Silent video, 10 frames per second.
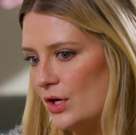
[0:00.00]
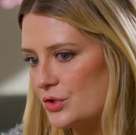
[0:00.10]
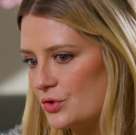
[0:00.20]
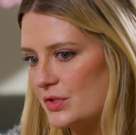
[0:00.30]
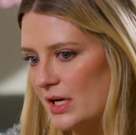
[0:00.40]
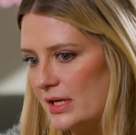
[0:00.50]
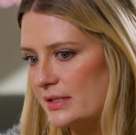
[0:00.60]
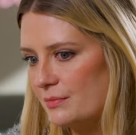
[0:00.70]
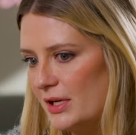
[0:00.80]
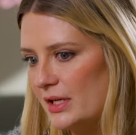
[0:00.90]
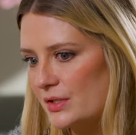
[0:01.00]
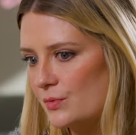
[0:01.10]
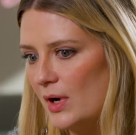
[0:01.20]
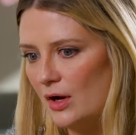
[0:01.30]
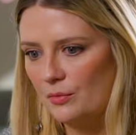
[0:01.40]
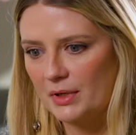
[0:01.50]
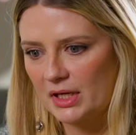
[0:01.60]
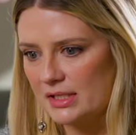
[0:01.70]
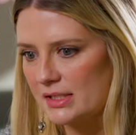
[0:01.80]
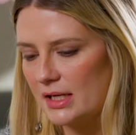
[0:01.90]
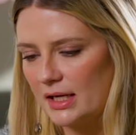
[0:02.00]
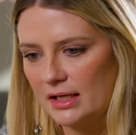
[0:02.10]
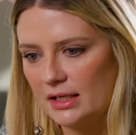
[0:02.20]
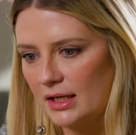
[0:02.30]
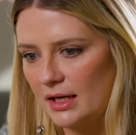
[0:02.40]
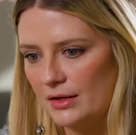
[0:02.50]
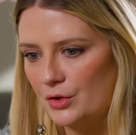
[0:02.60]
ostracized me as well, because like,